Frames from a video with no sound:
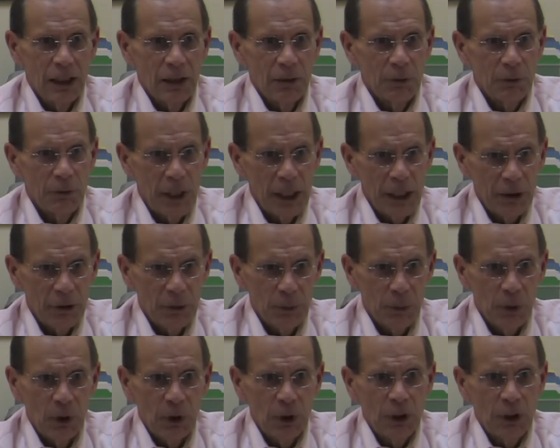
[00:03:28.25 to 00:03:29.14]
and
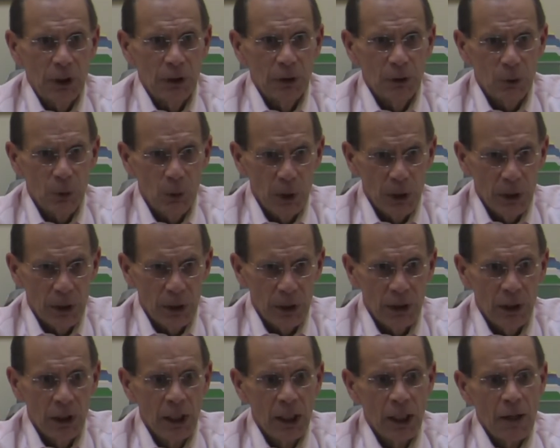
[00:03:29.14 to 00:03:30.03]
Facebook and
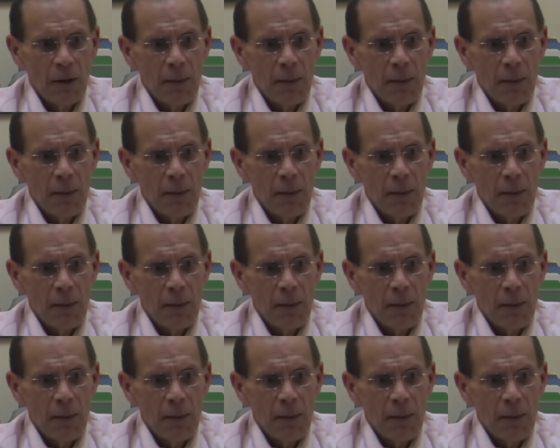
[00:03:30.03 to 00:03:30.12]
Twitter.